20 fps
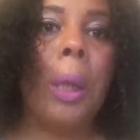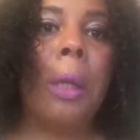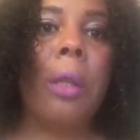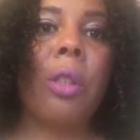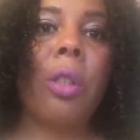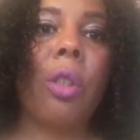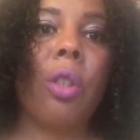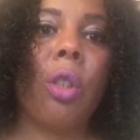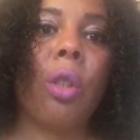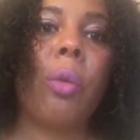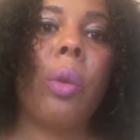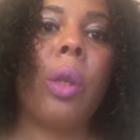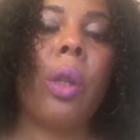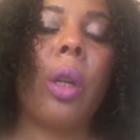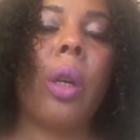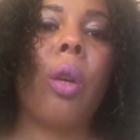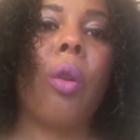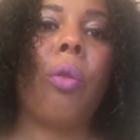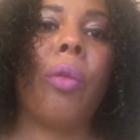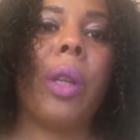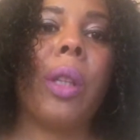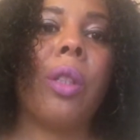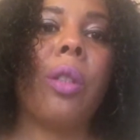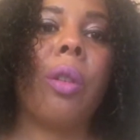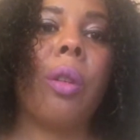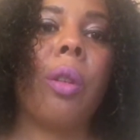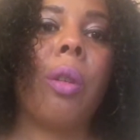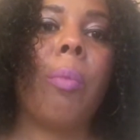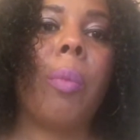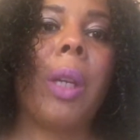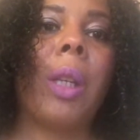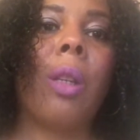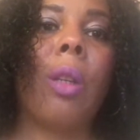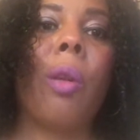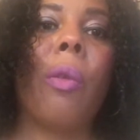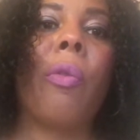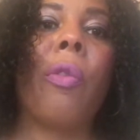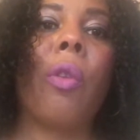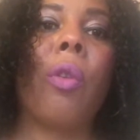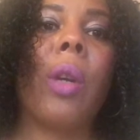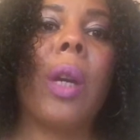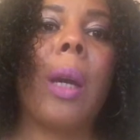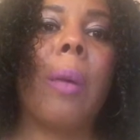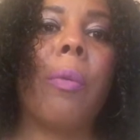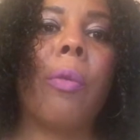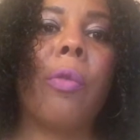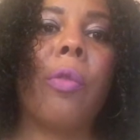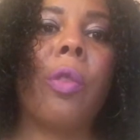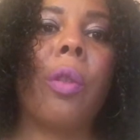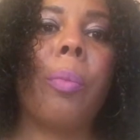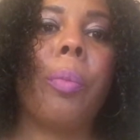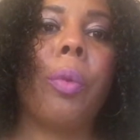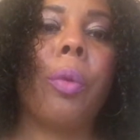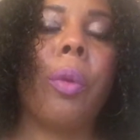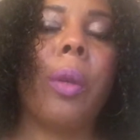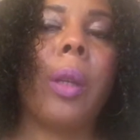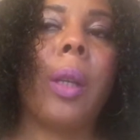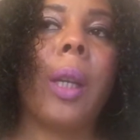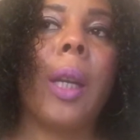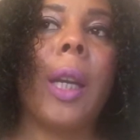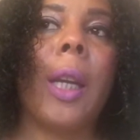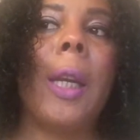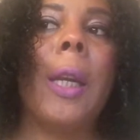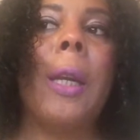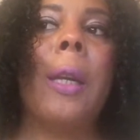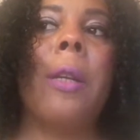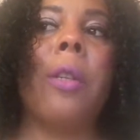So do a goal that's going to make you feel comfortable. Okay.